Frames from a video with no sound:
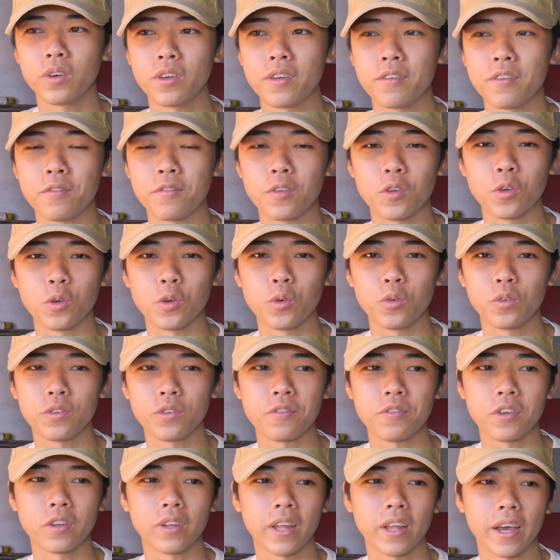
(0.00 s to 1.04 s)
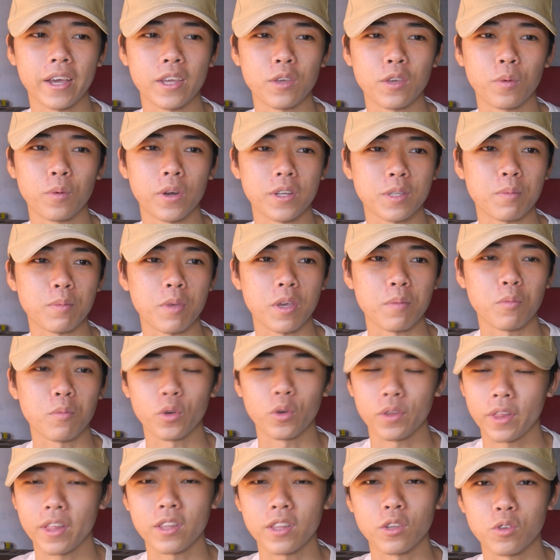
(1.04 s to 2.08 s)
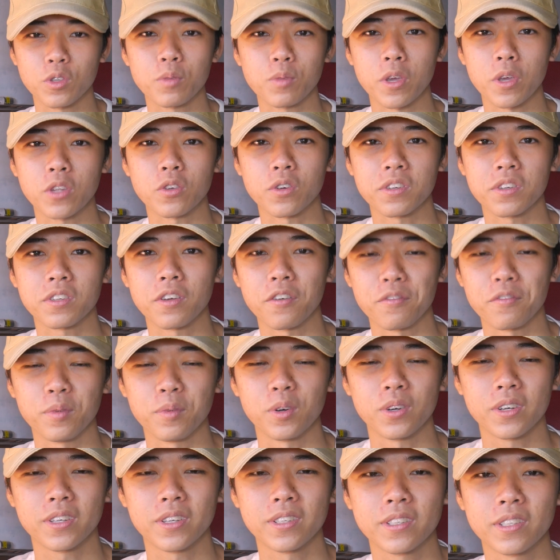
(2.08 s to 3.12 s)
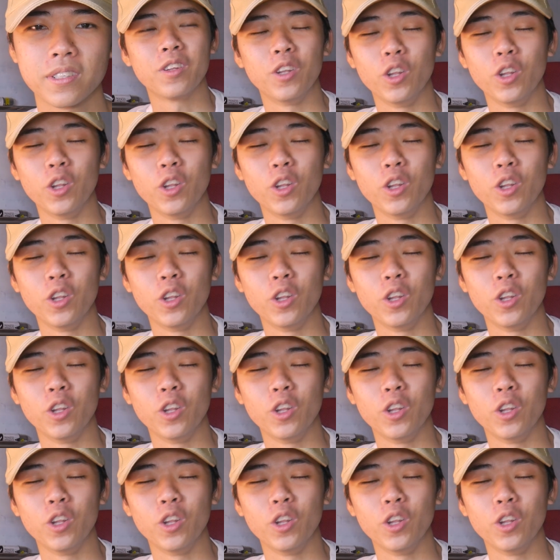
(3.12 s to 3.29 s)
If you feel like you want to speak more, then you speak to yourself more.